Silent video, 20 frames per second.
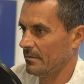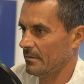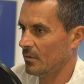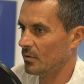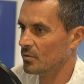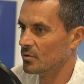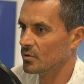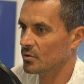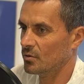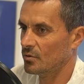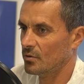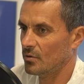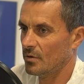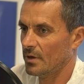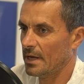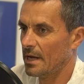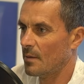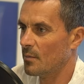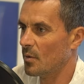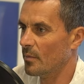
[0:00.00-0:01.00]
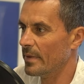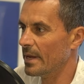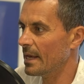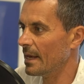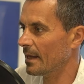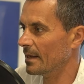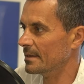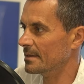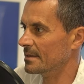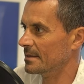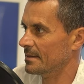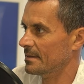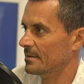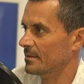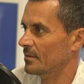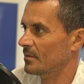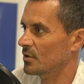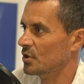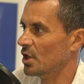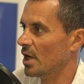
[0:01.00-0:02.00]
Also, chamomilla is
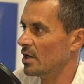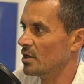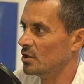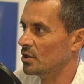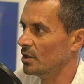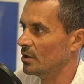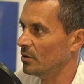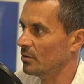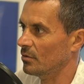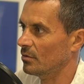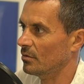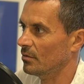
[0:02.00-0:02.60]
changing you.